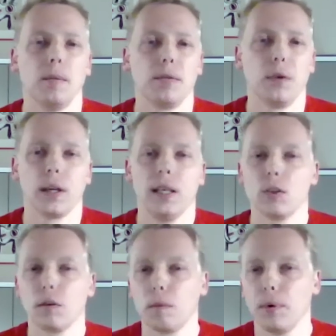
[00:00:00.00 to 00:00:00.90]
for
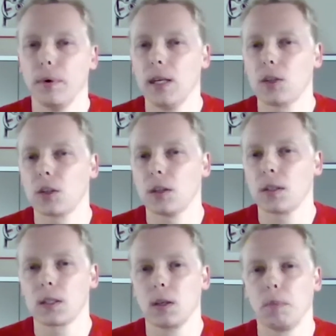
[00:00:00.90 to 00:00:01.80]
ease of
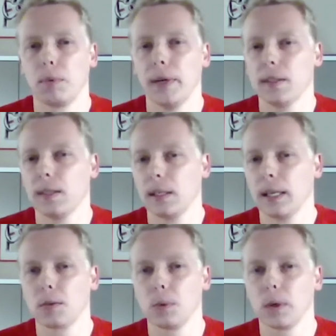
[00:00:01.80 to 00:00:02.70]
operations, operating
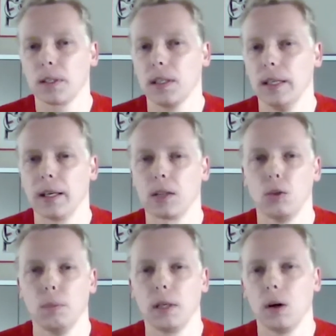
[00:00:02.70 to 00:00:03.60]
networks in layer
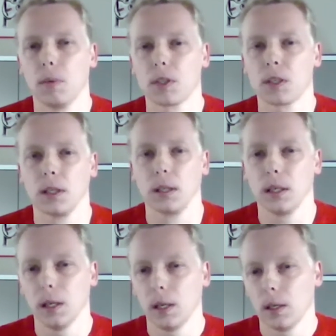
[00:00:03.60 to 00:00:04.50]
2 becomes
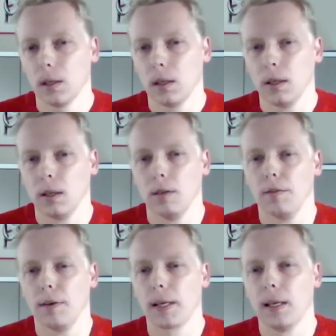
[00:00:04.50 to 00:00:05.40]
a
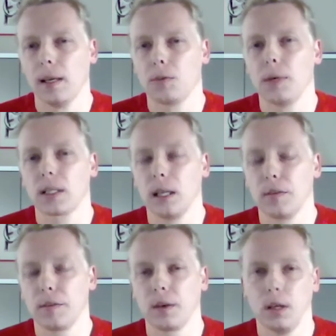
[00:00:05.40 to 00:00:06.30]
very
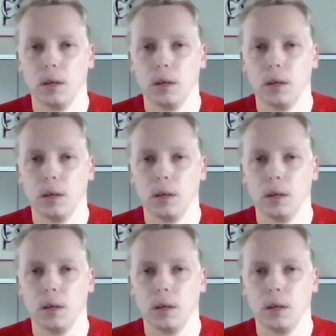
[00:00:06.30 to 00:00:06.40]
attractive